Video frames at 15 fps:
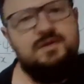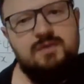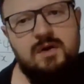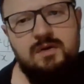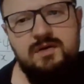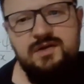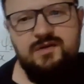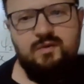
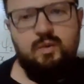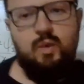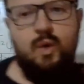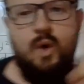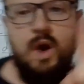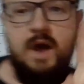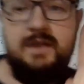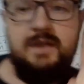0 is
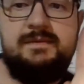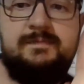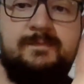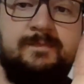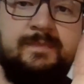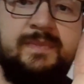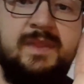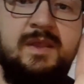1.
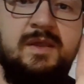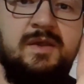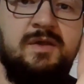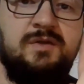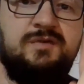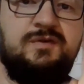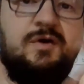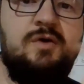
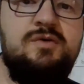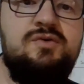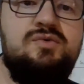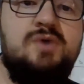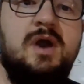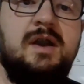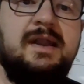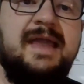So you
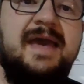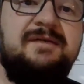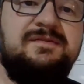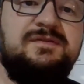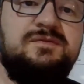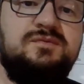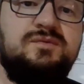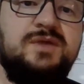are
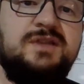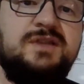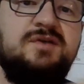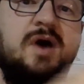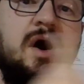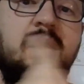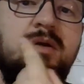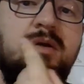left with
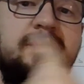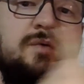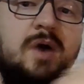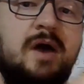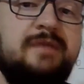only one